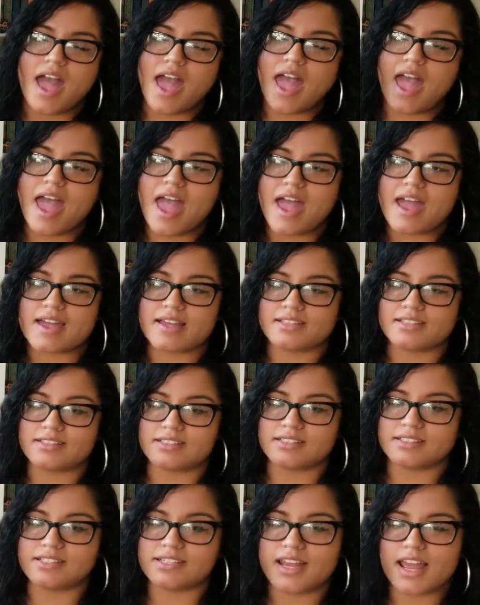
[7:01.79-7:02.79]

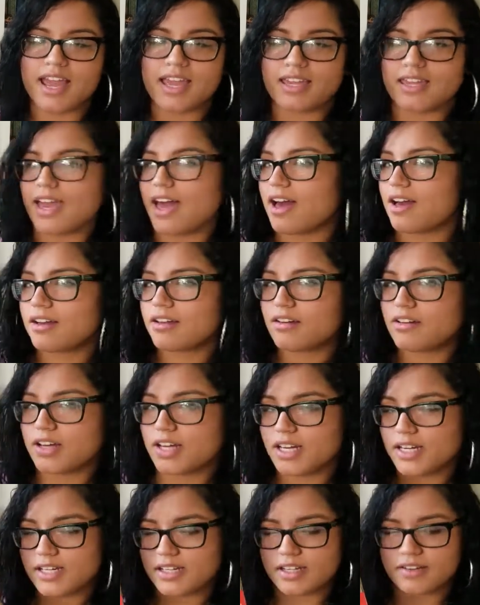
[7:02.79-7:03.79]
And yeah, go
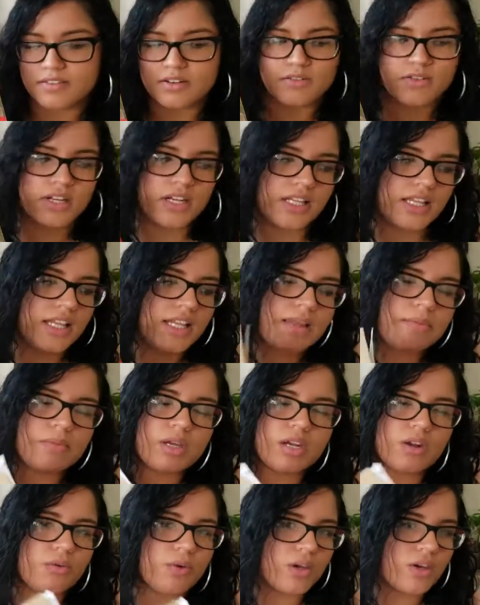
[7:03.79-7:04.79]
ahead and give it a read, and then let
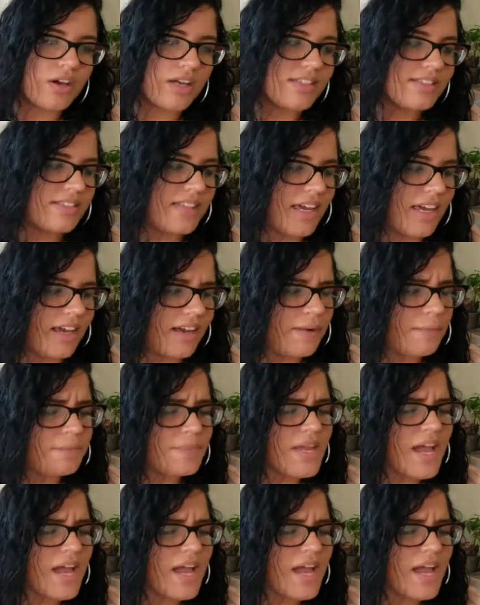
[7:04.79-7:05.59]
me know what you guys think.